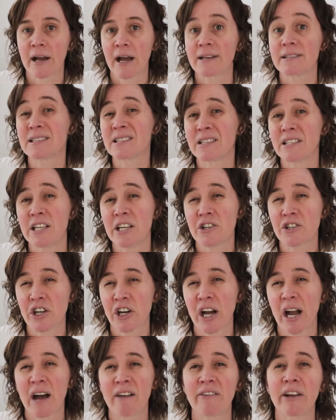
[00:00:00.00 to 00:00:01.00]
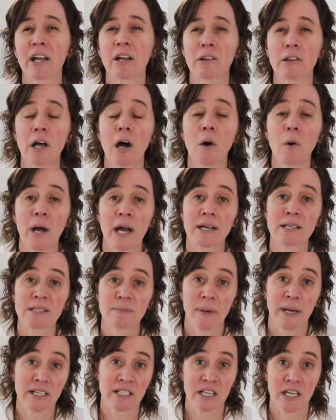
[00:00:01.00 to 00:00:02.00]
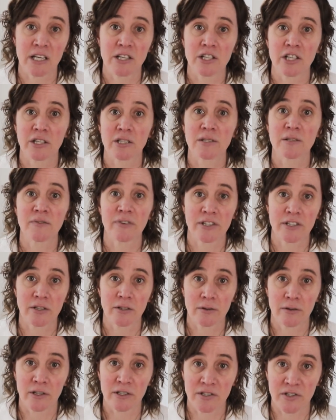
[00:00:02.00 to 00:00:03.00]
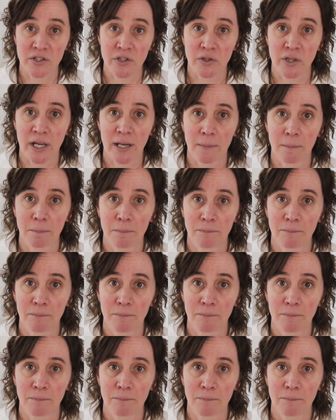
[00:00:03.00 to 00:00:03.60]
as the teacher having low expectations for the student.